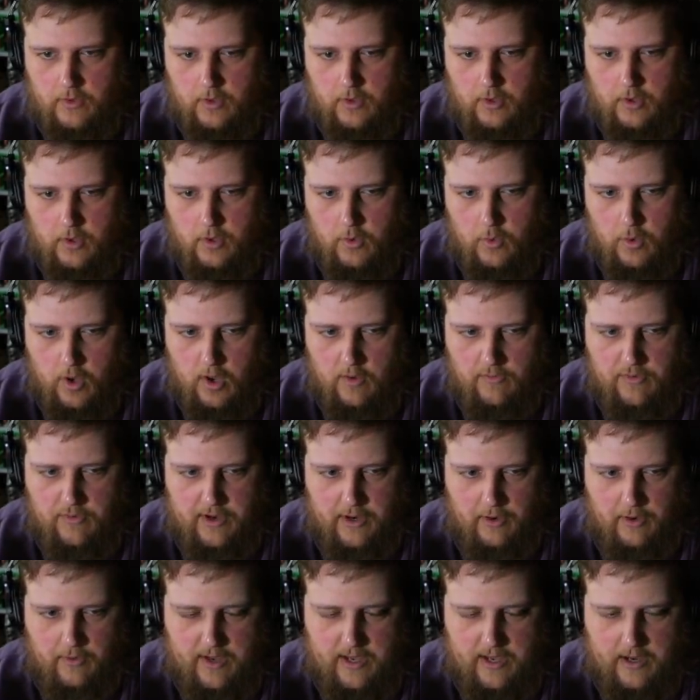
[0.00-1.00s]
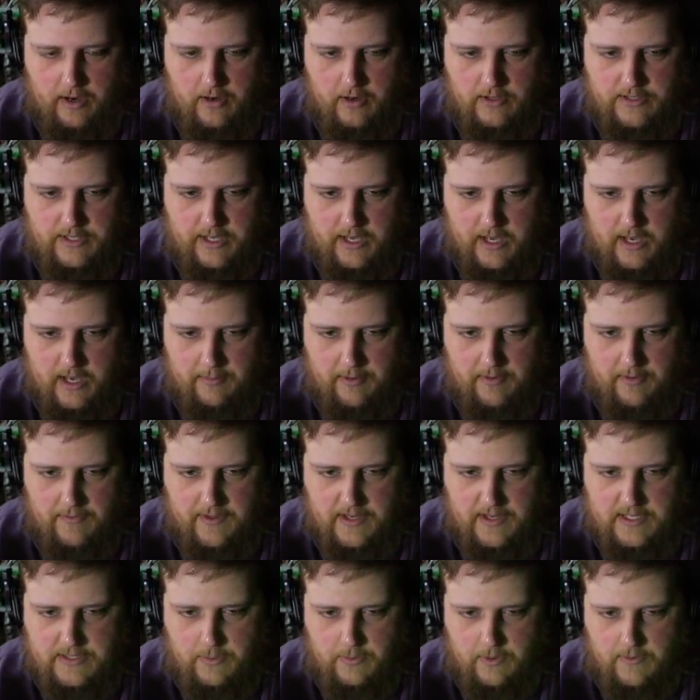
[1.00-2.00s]
Well, if we don't hit our time on
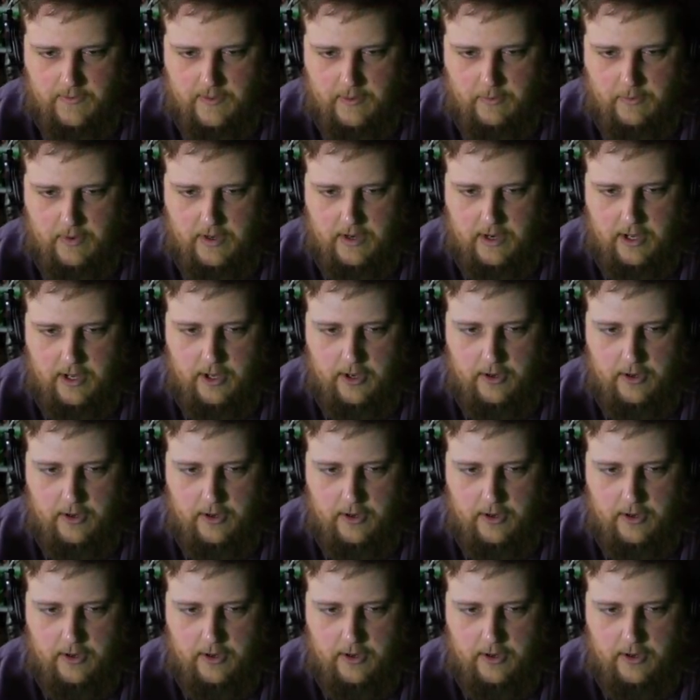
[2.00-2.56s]
this one, then we know